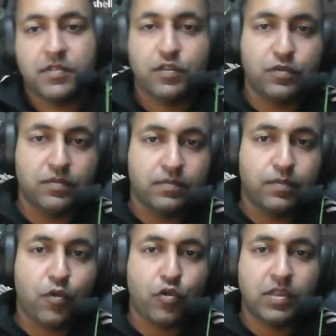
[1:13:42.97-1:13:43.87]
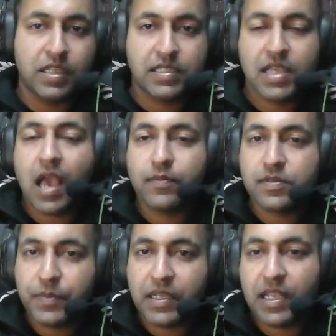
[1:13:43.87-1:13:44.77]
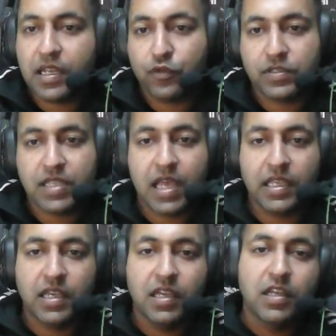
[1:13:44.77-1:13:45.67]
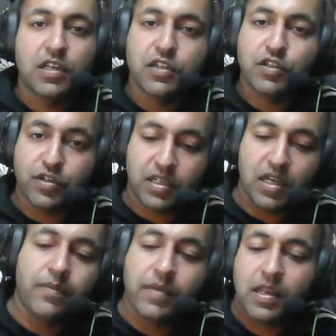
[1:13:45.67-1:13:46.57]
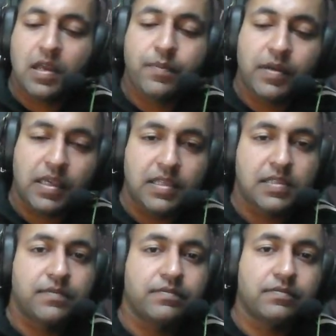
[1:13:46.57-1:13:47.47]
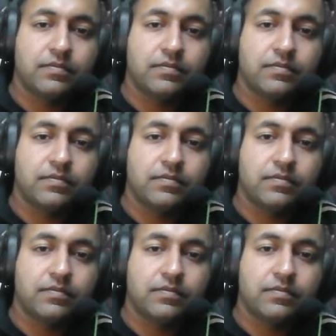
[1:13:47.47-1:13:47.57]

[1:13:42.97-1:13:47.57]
So both this I am Speed and Hello Sally should come in uppercase